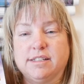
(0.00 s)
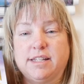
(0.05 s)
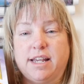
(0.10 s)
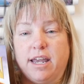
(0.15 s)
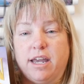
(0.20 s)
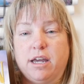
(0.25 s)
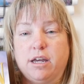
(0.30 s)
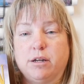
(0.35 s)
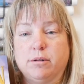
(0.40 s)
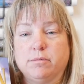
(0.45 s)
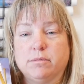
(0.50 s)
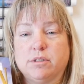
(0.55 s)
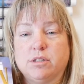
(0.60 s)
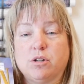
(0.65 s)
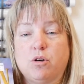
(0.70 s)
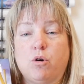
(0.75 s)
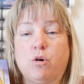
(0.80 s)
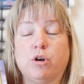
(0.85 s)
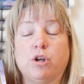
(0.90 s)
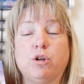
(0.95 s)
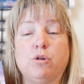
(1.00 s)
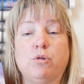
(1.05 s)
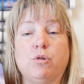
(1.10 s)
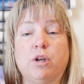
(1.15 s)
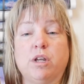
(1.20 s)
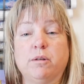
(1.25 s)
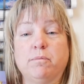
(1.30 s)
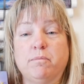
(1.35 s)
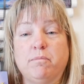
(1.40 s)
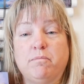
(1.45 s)
Sam's or you
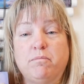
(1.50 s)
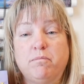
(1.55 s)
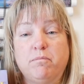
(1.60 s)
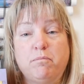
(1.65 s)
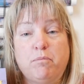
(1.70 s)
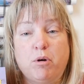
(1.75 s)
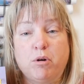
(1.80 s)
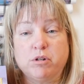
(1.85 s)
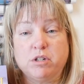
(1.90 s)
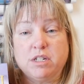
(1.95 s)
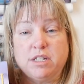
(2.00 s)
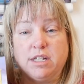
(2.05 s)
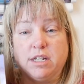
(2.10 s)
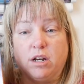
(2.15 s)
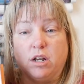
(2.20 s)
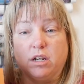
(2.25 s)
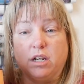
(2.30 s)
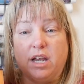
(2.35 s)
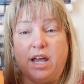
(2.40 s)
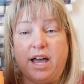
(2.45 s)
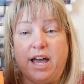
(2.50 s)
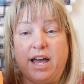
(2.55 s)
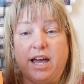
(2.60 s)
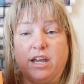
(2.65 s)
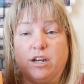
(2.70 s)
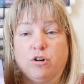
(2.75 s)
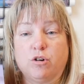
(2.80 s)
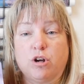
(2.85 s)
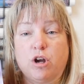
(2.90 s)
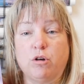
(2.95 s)
can purchase it
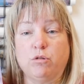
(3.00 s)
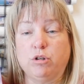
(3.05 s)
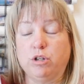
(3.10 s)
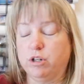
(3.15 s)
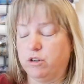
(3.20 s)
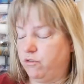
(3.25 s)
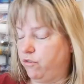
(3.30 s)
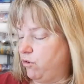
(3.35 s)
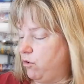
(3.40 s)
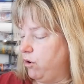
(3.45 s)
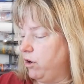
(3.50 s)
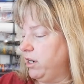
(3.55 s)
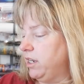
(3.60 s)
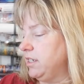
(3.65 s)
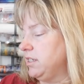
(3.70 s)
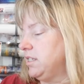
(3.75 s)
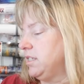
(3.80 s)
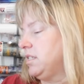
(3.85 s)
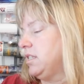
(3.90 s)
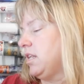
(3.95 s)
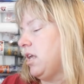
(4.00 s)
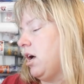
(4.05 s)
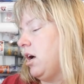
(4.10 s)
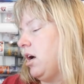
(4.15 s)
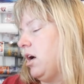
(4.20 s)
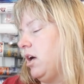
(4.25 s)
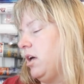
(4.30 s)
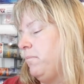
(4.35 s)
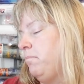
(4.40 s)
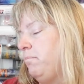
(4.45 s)
online or go look for it, it's
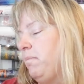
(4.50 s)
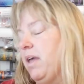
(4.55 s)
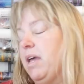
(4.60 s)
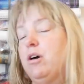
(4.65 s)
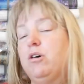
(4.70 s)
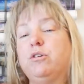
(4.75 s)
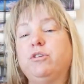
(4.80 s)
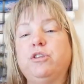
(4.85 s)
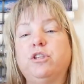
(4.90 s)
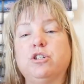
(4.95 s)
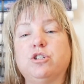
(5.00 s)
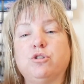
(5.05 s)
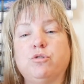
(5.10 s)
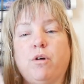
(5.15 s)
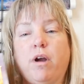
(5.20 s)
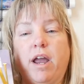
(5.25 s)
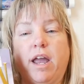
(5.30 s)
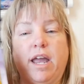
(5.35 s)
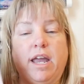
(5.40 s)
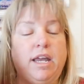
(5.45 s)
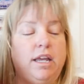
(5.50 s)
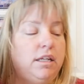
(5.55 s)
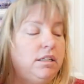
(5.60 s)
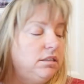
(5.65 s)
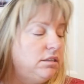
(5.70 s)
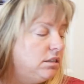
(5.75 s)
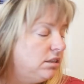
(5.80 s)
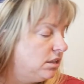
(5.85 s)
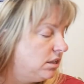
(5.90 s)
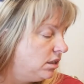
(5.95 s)
uh, Build the
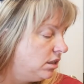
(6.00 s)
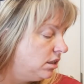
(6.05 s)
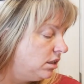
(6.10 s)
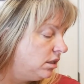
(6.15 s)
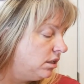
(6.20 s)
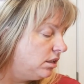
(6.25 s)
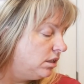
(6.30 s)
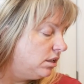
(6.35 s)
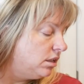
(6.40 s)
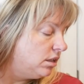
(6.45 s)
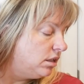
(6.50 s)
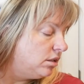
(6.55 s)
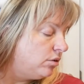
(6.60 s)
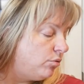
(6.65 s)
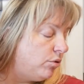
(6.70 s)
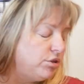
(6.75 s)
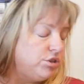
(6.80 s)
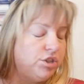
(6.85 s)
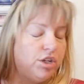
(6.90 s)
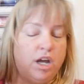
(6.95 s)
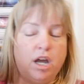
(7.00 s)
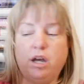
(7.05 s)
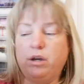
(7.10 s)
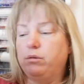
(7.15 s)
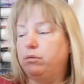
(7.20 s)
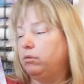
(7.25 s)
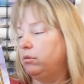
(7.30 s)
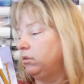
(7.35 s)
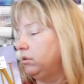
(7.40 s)
Train. Where'd you go?